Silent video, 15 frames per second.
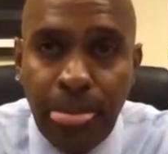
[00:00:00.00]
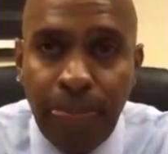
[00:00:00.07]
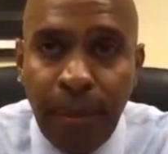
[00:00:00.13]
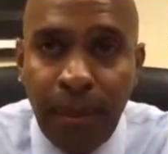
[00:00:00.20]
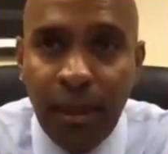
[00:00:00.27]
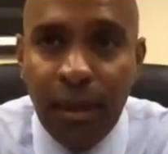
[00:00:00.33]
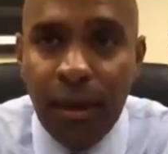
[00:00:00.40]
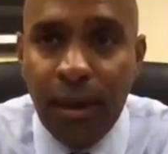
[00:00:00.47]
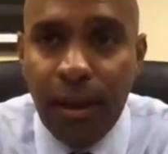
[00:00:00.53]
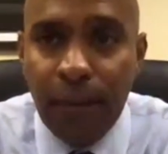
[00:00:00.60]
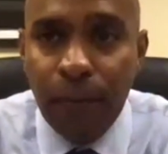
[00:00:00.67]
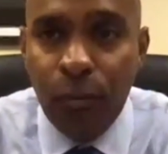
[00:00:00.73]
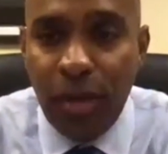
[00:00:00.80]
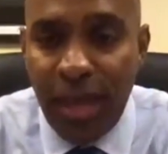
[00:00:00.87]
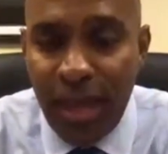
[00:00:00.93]
Uh, we have an
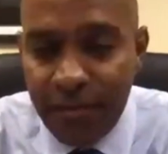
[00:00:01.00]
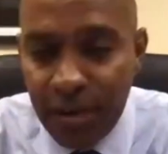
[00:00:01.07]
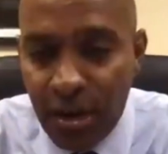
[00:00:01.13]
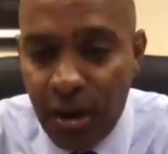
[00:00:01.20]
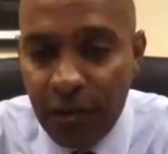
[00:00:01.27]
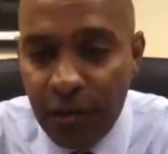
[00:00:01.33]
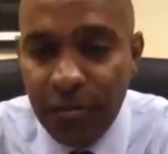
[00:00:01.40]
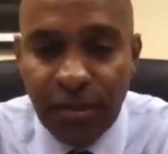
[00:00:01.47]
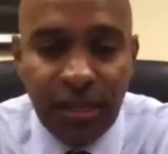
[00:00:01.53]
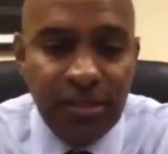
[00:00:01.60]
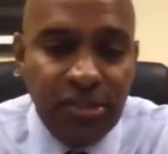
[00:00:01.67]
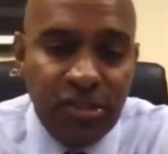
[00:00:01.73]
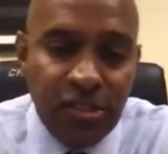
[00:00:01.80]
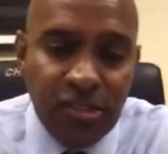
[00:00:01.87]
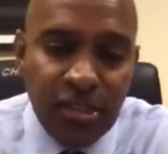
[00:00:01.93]
officer, let's just
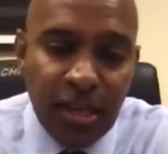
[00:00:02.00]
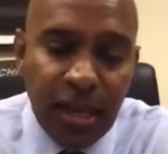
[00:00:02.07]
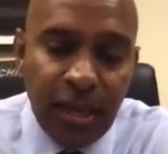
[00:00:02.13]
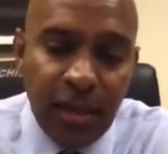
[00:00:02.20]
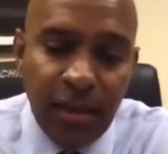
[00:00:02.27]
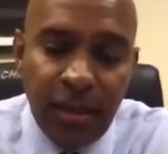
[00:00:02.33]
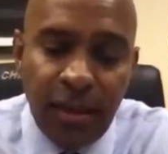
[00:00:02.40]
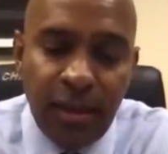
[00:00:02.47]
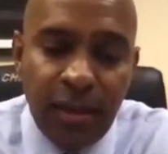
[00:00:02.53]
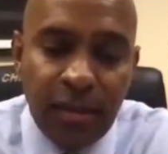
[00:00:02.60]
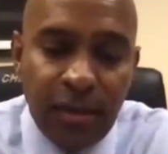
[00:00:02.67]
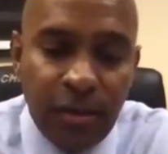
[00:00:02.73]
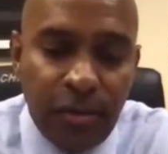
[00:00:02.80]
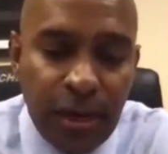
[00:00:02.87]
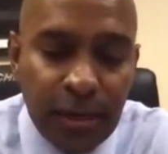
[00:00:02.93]
say
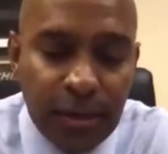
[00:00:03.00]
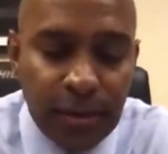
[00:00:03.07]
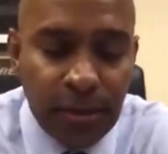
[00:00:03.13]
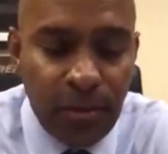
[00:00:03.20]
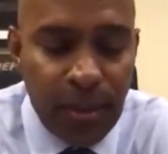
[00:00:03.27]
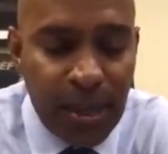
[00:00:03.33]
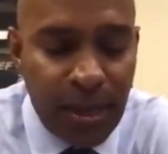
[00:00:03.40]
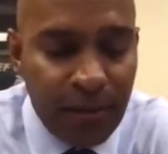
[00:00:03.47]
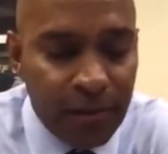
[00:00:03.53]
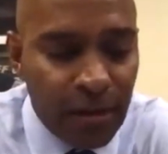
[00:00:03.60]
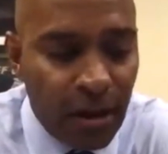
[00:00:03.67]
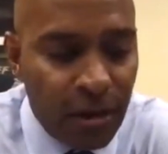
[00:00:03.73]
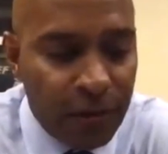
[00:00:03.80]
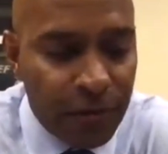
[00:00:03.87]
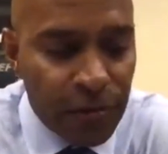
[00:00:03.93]
theoretically, we have an officer
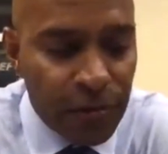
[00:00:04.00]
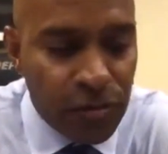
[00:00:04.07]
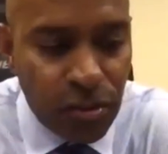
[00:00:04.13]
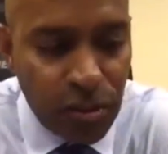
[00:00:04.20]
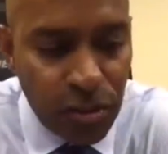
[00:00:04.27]
who